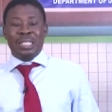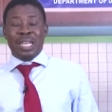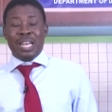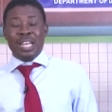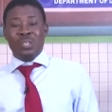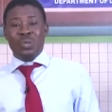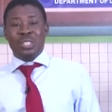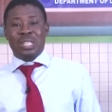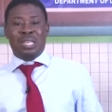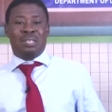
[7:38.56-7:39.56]
that
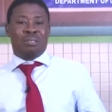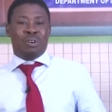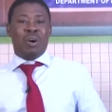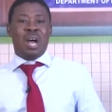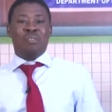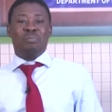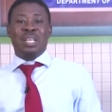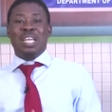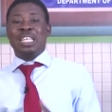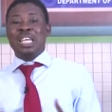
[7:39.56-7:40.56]
NGOs can or have been
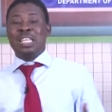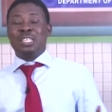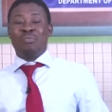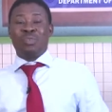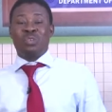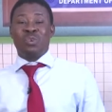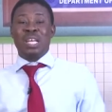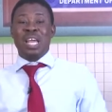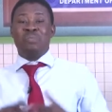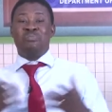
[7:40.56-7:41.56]
engaged in
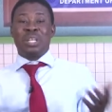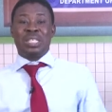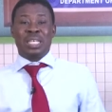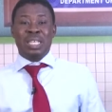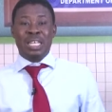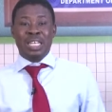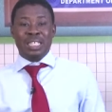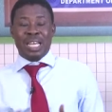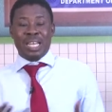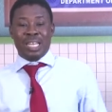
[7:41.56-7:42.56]
virtually everything
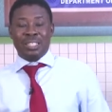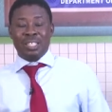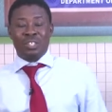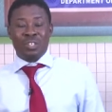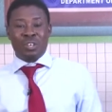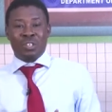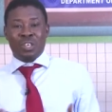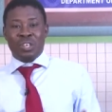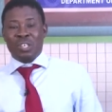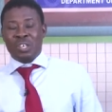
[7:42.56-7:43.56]
that exists on,
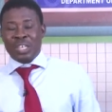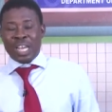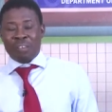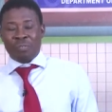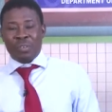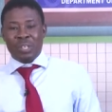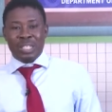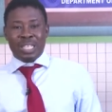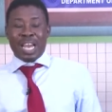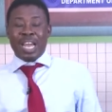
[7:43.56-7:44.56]
on, on Earth.
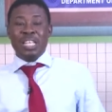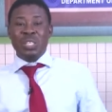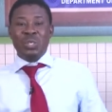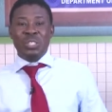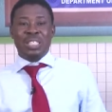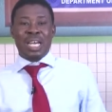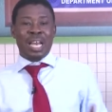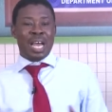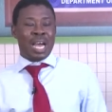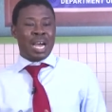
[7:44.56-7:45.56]
There are NGOs
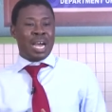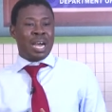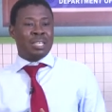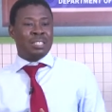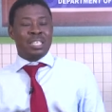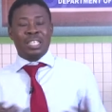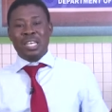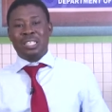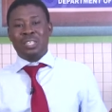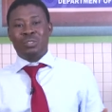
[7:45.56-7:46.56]
that are
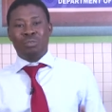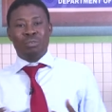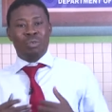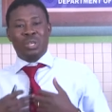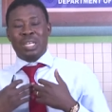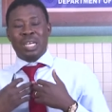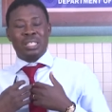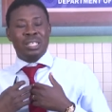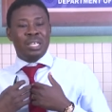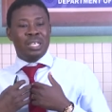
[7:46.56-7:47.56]
dedicated to looking at